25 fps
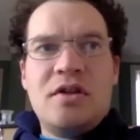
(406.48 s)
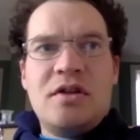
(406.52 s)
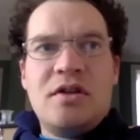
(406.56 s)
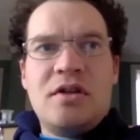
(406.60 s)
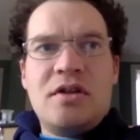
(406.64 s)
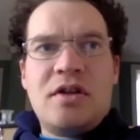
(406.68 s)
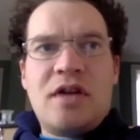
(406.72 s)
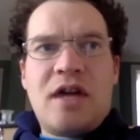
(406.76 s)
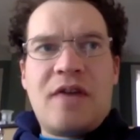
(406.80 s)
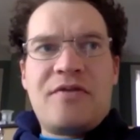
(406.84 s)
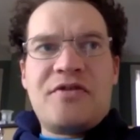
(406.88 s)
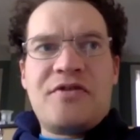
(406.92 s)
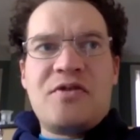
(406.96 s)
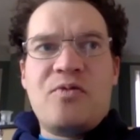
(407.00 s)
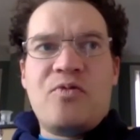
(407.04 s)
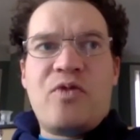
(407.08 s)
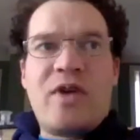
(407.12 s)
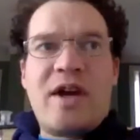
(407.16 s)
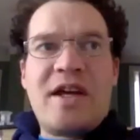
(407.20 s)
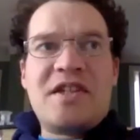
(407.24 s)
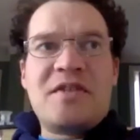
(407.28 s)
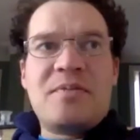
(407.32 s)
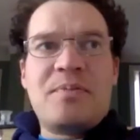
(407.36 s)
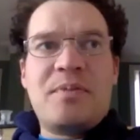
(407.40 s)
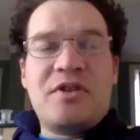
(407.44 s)
have some
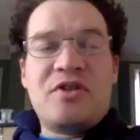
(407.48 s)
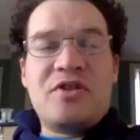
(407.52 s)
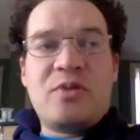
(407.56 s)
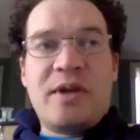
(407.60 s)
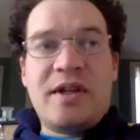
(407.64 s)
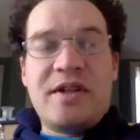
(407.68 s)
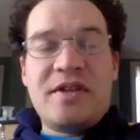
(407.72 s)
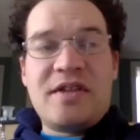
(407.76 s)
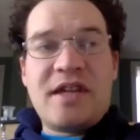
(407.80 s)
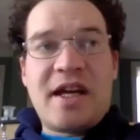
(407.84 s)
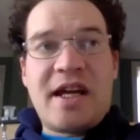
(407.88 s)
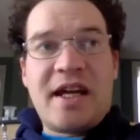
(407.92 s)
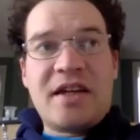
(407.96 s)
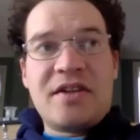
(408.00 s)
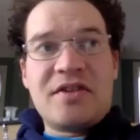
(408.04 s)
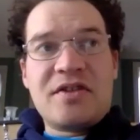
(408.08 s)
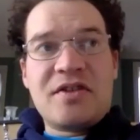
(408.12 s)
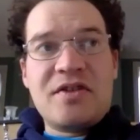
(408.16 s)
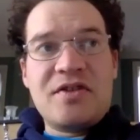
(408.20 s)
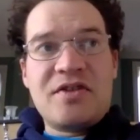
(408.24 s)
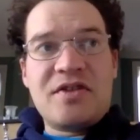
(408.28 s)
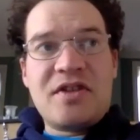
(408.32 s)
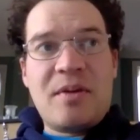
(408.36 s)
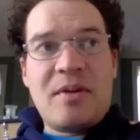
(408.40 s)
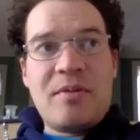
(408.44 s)
rest between takes,
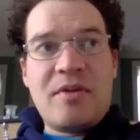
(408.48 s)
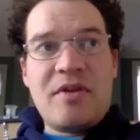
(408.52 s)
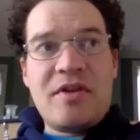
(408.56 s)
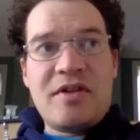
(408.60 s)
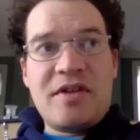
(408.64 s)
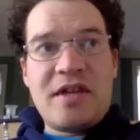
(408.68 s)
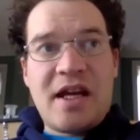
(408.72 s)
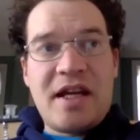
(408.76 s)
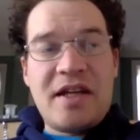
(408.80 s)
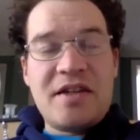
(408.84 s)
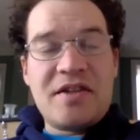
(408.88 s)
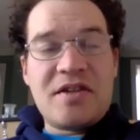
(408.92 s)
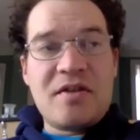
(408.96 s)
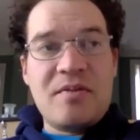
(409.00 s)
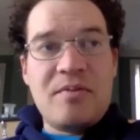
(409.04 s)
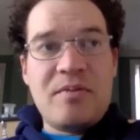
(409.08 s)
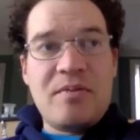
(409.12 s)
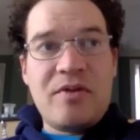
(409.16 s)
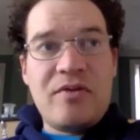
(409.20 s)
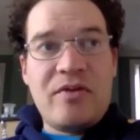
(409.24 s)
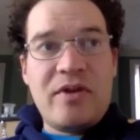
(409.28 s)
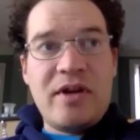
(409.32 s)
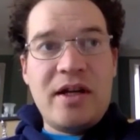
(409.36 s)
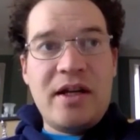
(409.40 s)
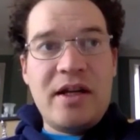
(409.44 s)
because some of the days can
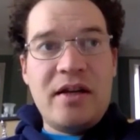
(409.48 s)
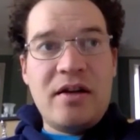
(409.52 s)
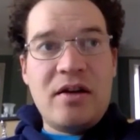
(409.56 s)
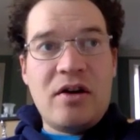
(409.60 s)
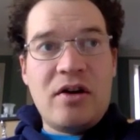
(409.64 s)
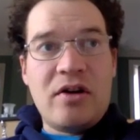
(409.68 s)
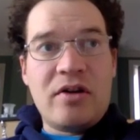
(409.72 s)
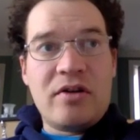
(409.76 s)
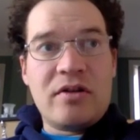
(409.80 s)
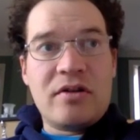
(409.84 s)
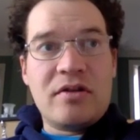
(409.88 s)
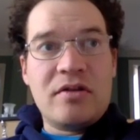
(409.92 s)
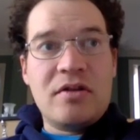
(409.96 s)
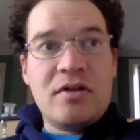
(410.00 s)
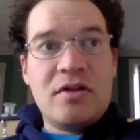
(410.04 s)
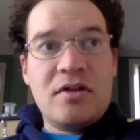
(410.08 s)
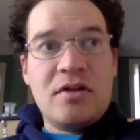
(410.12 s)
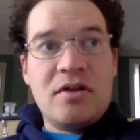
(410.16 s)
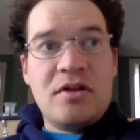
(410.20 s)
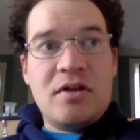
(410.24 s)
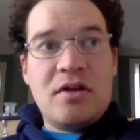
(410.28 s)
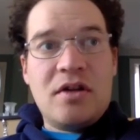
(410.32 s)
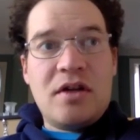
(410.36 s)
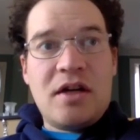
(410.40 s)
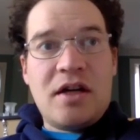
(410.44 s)
be really long,
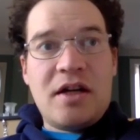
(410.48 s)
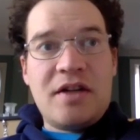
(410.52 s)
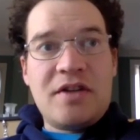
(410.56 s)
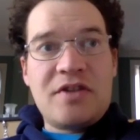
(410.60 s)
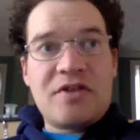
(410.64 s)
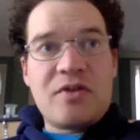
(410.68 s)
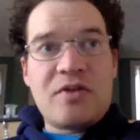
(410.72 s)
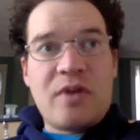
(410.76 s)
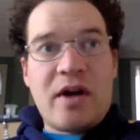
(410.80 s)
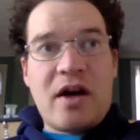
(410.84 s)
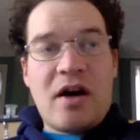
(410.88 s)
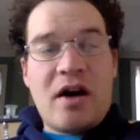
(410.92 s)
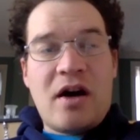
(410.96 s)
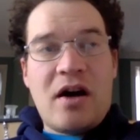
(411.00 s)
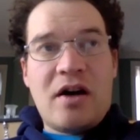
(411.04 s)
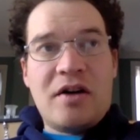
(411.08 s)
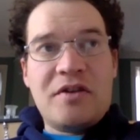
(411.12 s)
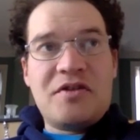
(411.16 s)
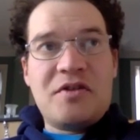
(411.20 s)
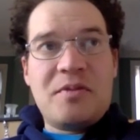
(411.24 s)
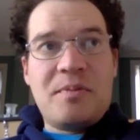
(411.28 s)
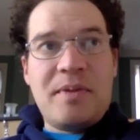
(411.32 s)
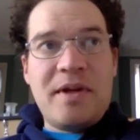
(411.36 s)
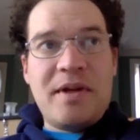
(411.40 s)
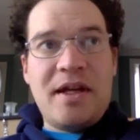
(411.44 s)
and it's quite hard
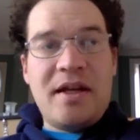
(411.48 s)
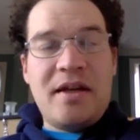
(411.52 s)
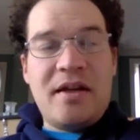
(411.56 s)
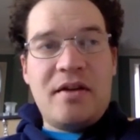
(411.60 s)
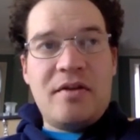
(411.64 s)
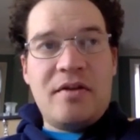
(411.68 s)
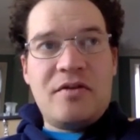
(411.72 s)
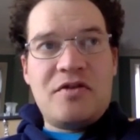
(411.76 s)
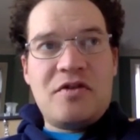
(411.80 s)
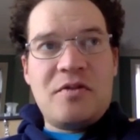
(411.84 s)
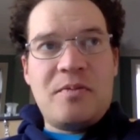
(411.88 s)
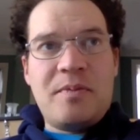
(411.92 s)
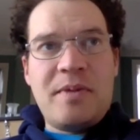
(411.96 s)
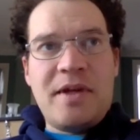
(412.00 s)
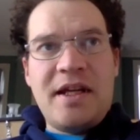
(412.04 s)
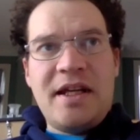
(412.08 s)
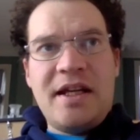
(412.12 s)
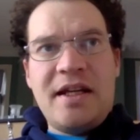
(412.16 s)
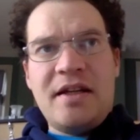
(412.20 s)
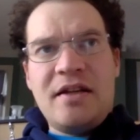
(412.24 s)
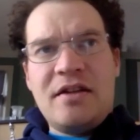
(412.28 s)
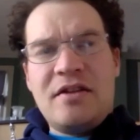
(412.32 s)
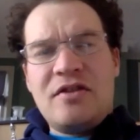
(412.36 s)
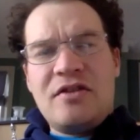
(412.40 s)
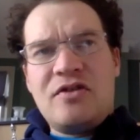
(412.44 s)
to be
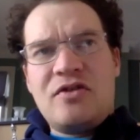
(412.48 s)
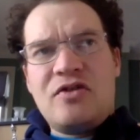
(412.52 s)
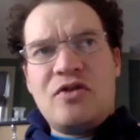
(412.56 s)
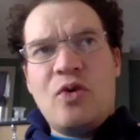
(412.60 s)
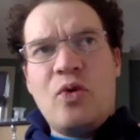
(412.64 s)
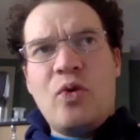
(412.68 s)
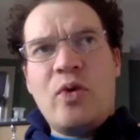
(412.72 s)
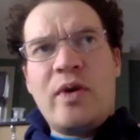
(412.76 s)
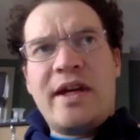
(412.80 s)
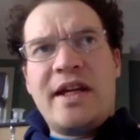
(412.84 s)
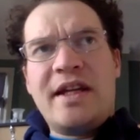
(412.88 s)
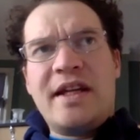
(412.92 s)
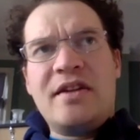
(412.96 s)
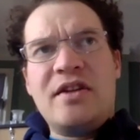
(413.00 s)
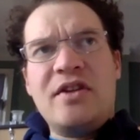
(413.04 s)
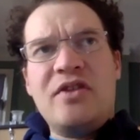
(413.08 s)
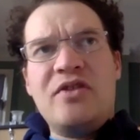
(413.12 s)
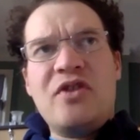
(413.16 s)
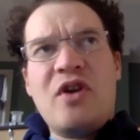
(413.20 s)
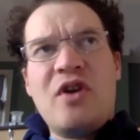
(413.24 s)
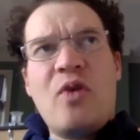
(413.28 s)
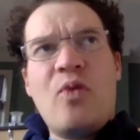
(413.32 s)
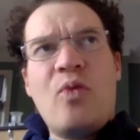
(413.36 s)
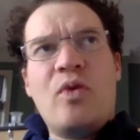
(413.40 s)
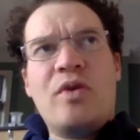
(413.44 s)
talking. You
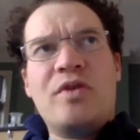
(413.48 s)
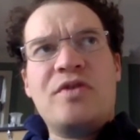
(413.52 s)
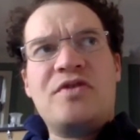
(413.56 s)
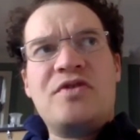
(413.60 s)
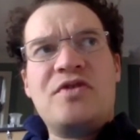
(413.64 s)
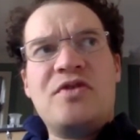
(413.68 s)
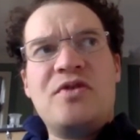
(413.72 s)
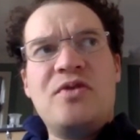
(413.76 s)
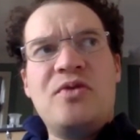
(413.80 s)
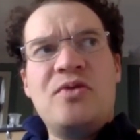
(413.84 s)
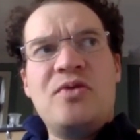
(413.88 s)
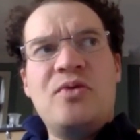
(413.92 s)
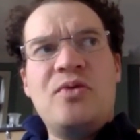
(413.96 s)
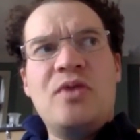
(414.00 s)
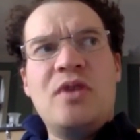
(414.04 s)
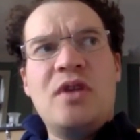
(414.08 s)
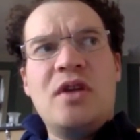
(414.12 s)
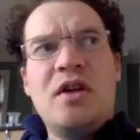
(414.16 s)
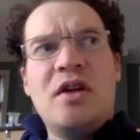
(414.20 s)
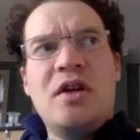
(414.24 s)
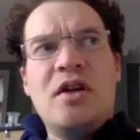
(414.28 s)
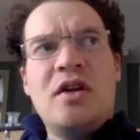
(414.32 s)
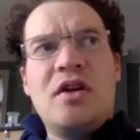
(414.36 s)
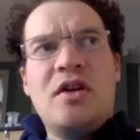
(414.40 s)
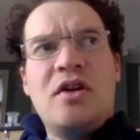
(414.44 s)
don't want to
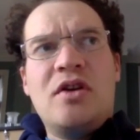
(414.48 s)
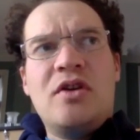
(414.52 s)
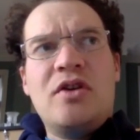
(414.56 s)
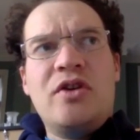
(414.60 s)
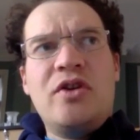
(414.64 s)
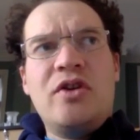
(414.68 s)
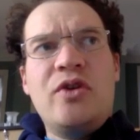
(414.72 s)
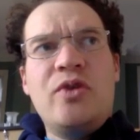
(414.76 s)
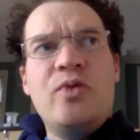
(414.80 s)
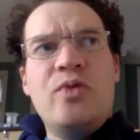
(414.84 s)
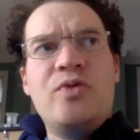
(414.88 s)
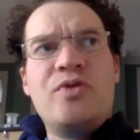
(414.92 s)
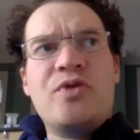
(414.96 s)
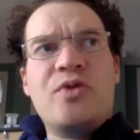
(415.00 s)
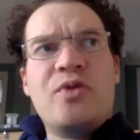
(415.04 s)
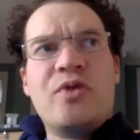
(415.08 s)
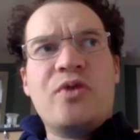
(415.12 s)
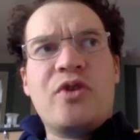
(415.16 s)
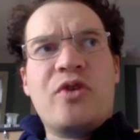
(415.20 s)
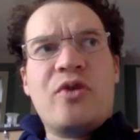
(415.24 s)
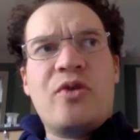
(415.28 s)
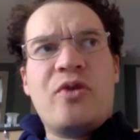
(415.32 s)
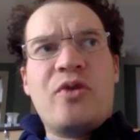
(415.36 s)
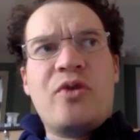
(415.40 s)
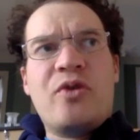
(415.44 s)
use all
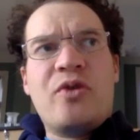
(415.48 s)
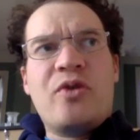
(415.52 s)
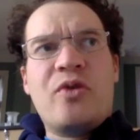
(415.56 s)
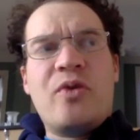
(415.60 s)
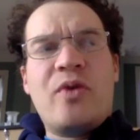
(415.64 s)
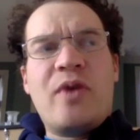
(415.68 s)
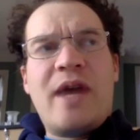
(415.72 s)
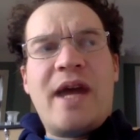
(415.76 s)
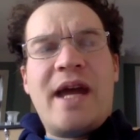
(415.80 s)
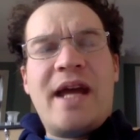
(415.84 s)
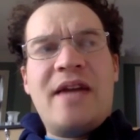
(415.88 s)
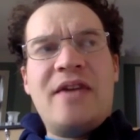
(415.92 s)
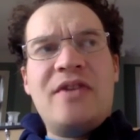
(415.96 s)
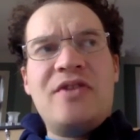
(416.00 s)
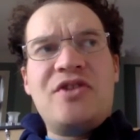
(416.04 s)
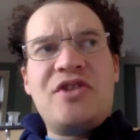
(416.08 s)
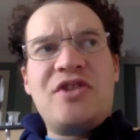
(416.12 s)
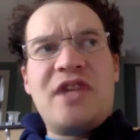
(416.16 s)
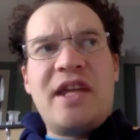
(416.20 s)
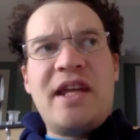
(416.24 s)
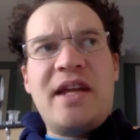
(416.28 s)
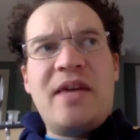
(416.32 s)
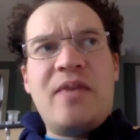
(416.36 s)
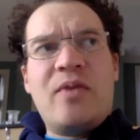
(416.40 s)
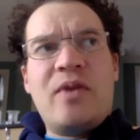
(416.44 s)
your
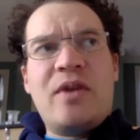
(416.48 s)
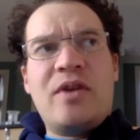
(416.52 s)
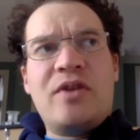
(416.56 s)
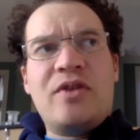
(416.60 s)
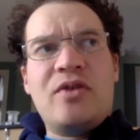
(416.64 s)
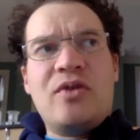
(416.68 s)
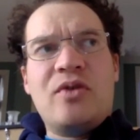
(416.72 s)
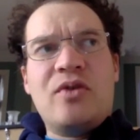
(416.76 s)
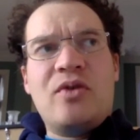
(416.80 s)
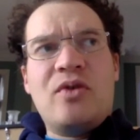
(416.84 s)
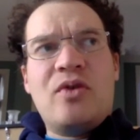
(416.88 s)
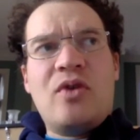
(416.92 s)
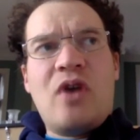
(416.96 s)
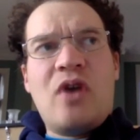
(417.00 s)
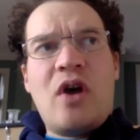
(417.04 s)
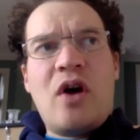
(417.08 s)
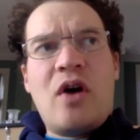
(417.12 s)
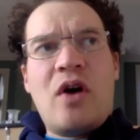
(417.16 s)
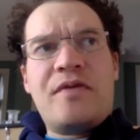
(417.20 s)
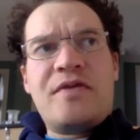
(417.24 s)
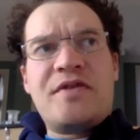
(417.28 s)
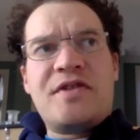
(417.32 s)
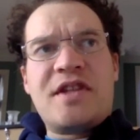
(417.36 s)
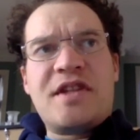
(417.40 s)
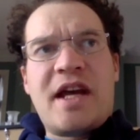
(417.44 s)
energy when you're
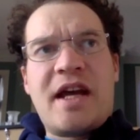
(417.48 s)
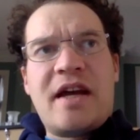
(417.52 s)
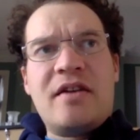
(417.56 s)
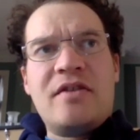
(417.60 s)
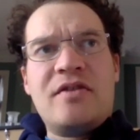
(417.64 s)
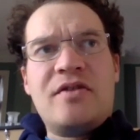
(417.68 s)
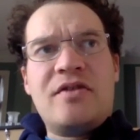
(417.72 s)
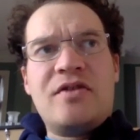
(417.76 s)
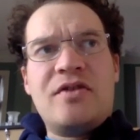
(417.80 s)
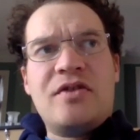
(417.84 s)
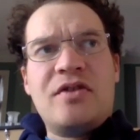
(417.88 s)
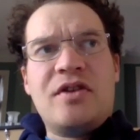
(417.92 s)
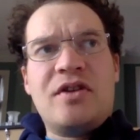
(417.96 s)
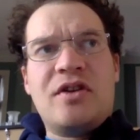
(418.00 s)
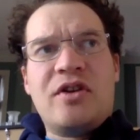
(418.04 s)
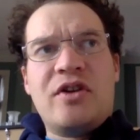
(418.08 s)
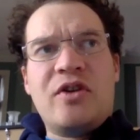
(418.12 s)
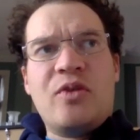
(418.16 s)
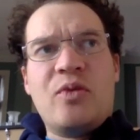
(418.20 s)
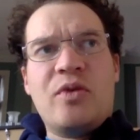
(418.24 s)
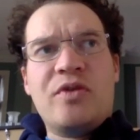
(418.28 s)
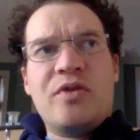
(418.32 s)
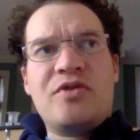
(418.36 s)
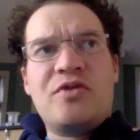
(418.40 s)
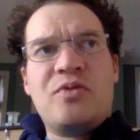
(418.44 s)
offset.
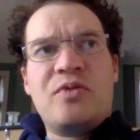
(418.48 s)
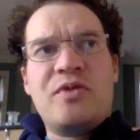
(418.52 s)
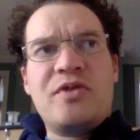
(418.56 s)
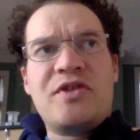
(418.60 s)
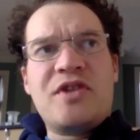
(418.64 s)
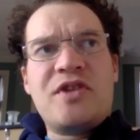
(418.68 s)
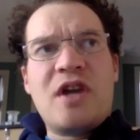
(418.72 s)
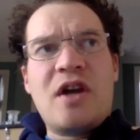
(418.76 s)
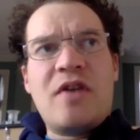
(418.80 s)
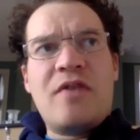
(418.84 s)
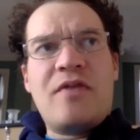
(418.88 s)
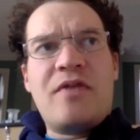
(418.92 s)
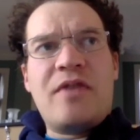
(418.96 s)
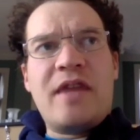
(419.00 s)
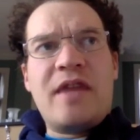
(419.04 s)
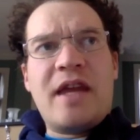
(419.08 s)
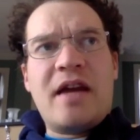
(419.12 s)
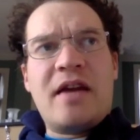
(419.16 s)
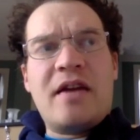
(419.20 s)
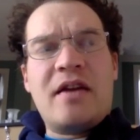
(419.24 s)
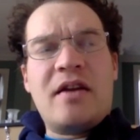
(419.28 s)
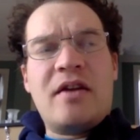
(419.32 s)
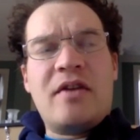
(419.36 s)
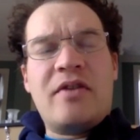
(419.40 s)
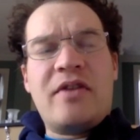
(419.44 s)
You want to reserve
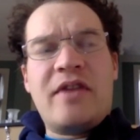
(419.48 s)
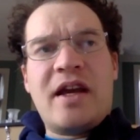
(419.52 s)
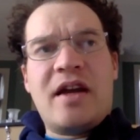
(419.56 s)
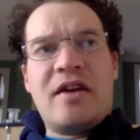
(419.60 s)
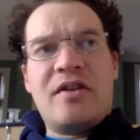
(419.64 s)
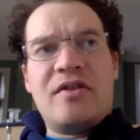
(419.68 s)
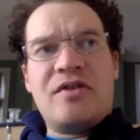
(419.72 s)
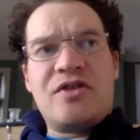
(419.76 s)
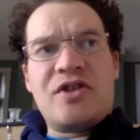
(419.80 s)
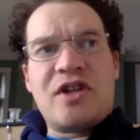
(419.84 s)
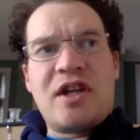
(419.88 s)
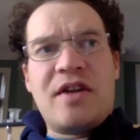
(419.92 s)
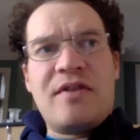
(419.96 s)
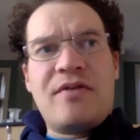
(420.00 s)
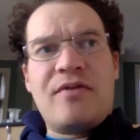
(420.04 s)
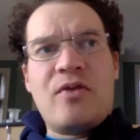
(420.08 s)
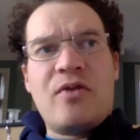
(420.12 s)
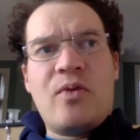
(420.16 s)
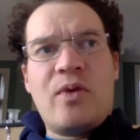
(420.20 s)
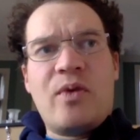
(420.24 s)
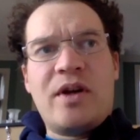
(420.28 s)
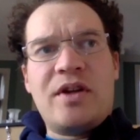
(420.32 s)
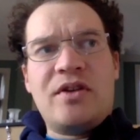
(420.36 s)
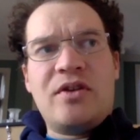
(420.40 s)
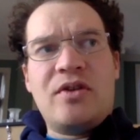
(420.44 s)
the energy for
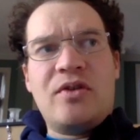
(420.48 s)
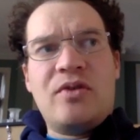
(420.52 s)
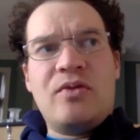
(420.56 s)
when